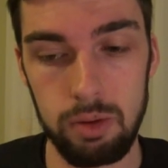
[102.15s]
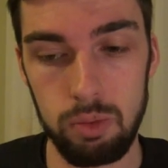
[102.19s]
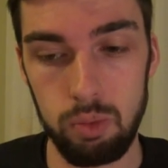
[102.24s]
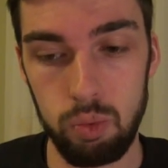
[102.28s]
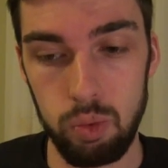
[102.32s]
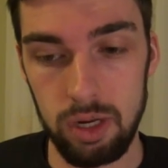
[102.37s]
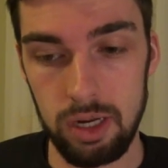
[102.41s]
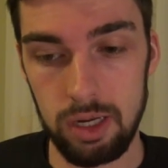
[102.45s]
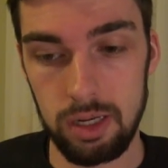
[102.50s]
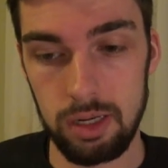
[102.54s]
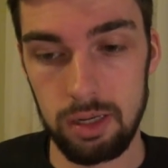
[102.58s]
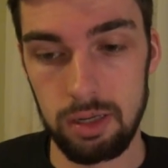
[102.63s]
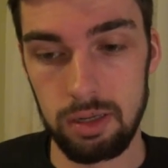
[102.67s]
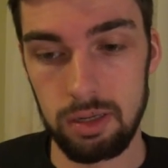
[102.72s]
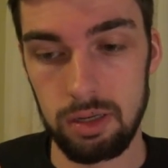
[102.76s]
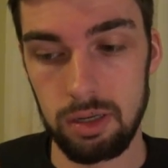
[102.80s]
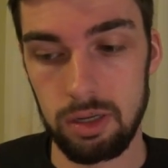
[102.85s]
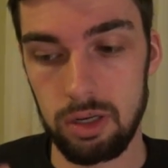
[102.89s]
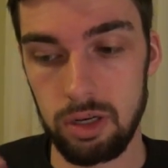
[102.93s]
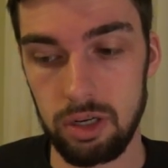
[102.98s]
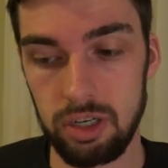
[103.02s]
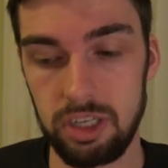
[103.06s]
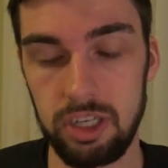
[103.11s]
will
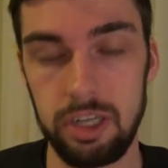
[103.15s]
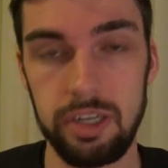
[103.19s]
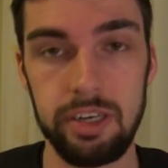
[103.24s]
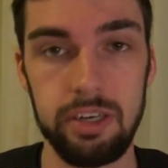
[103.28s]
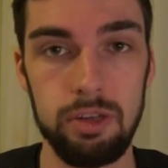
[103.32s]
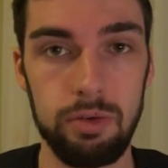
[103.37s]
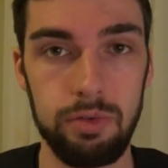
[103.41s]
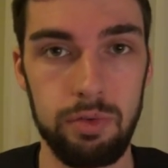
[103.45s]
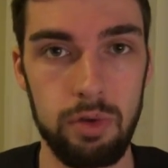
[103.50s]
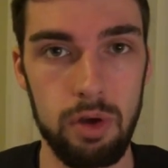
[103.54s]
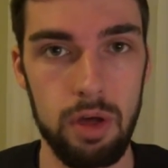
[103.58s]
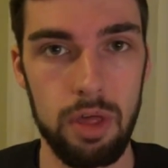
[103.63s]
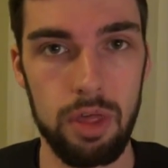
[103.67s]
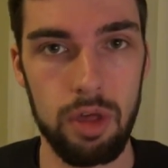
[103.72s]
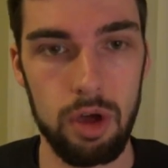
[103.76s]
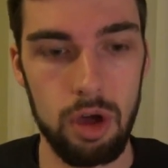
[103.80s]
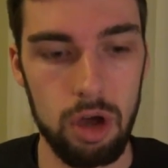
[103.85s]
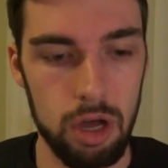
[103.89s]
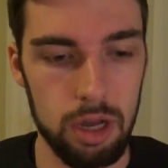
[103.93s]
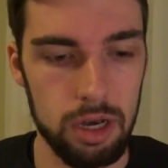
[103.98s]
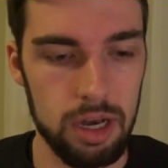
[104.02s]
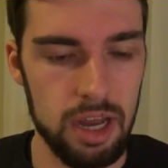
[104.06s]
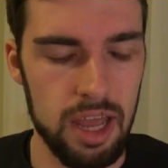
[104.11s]
continue further
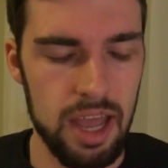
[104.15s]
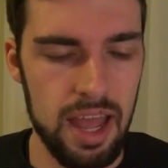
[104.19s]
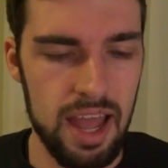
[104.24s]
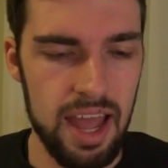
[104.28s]
on.